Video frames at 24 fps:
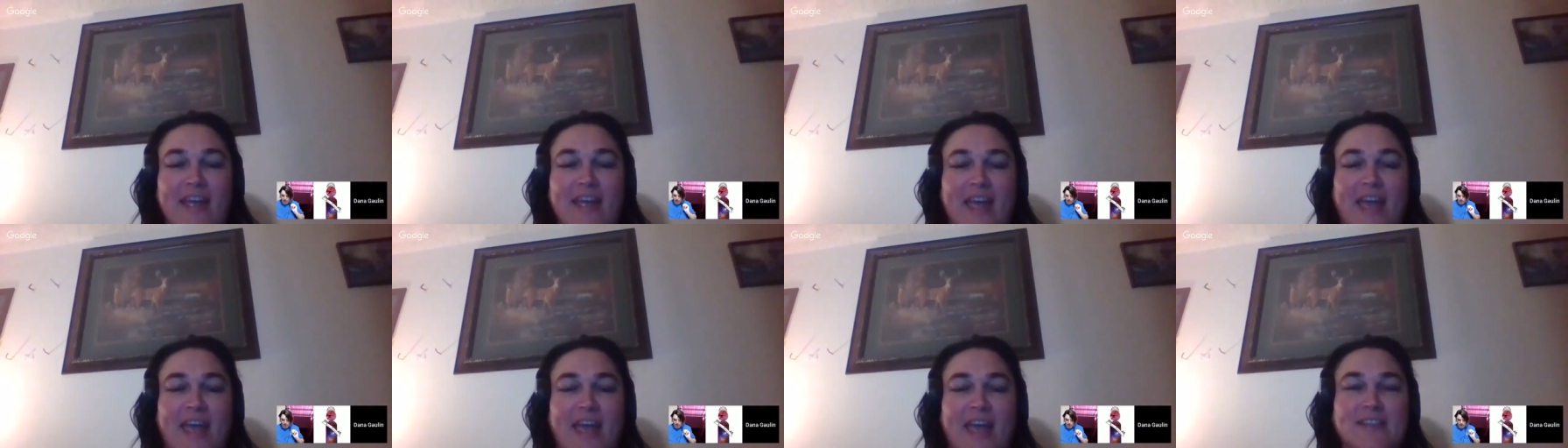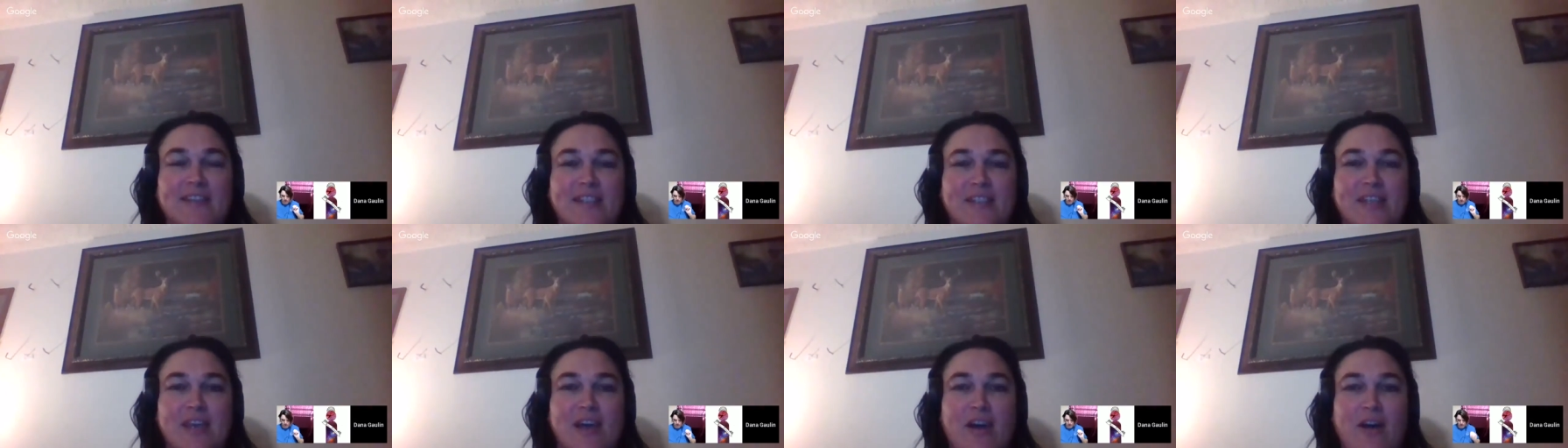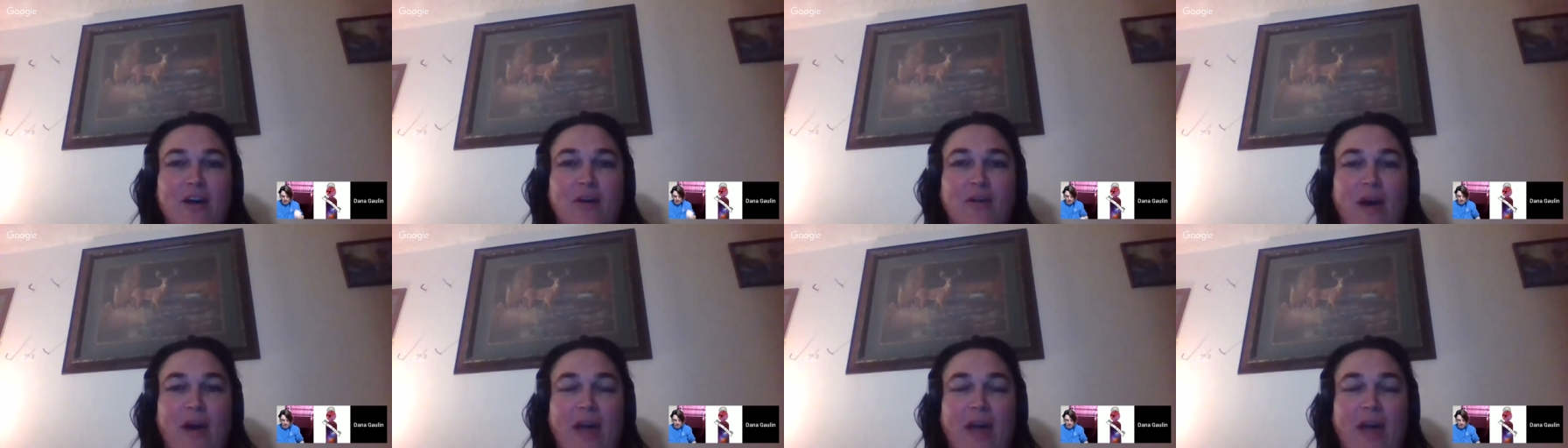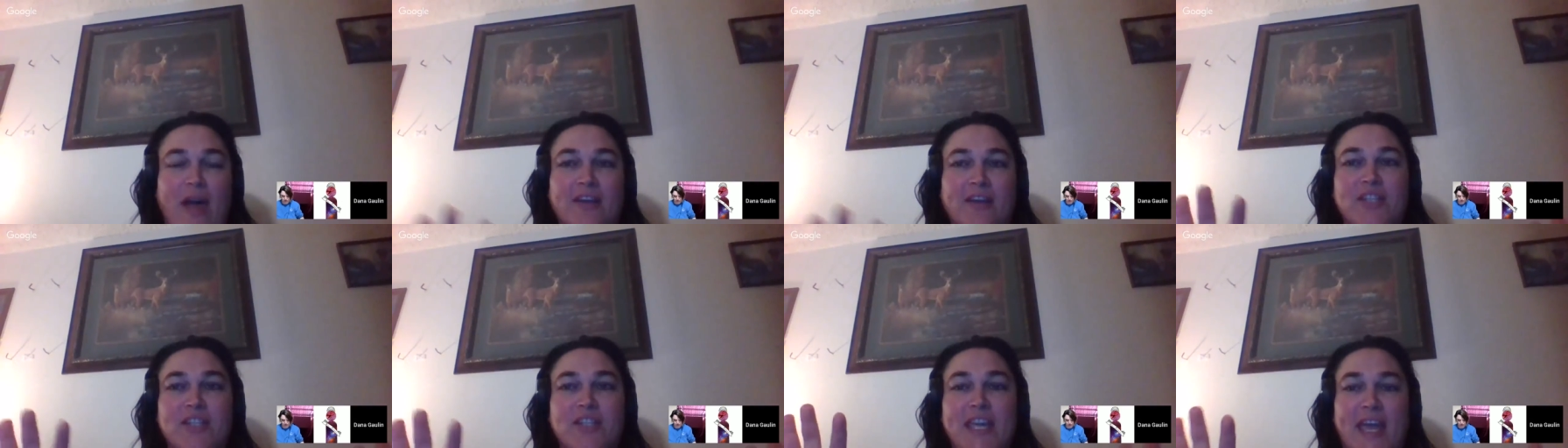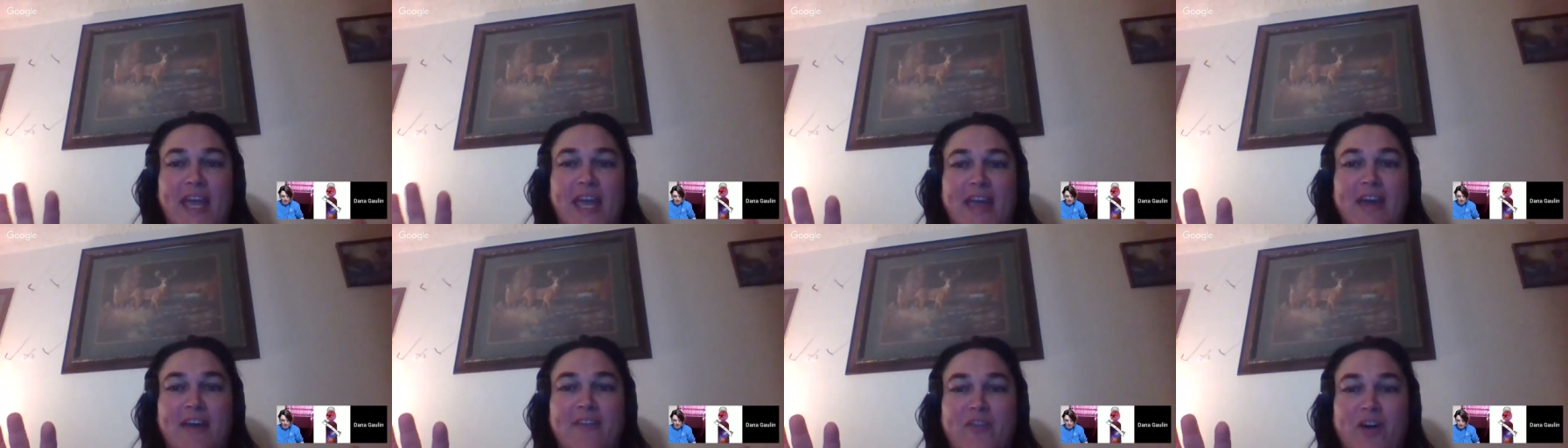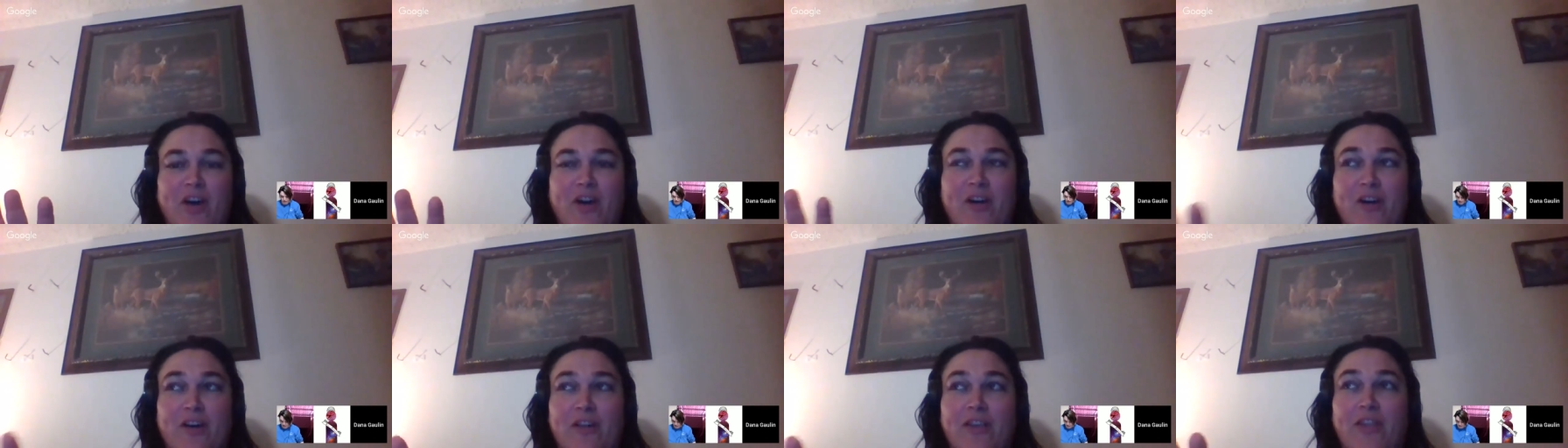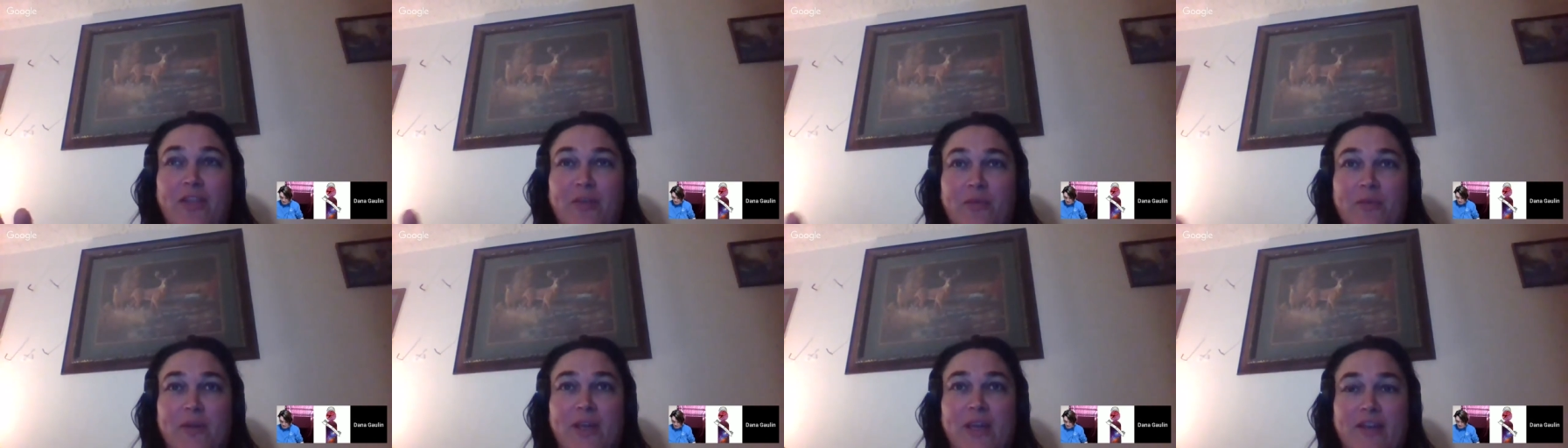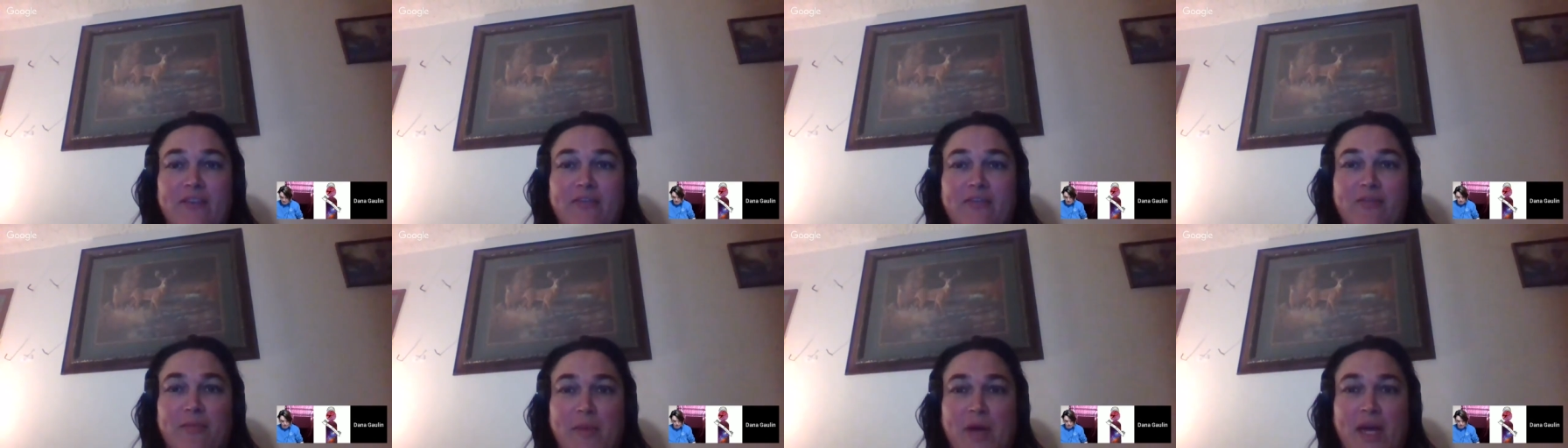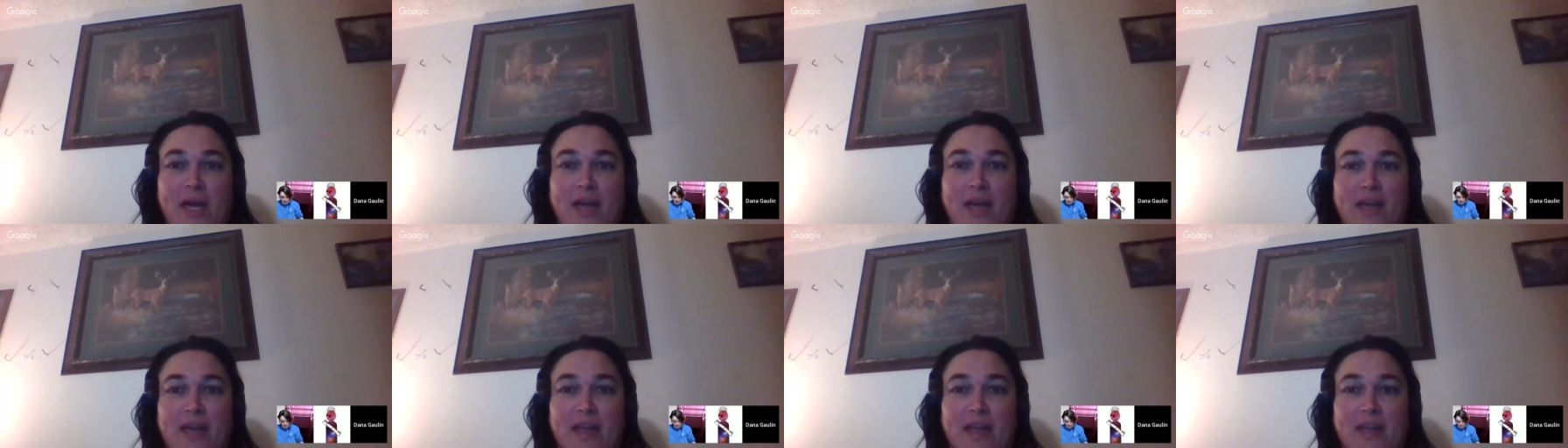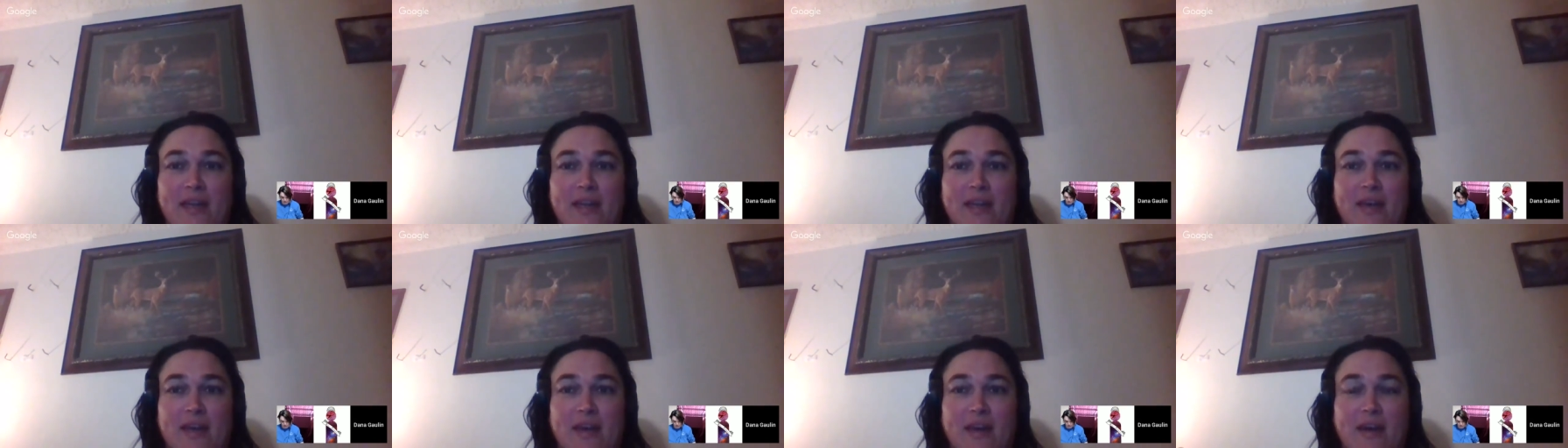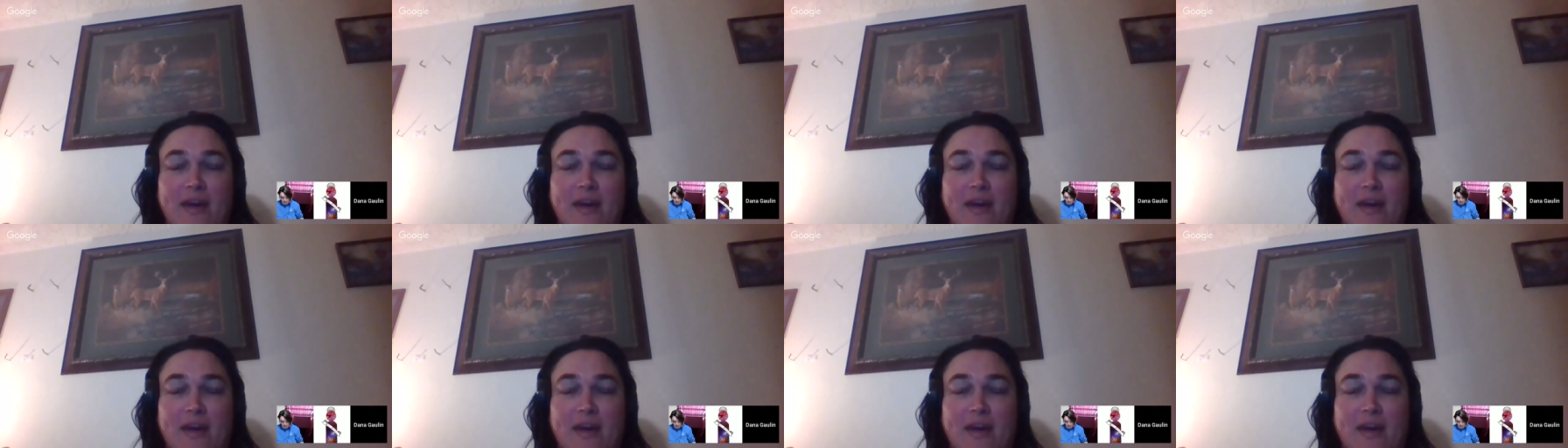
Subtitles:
And so I actually have all three of my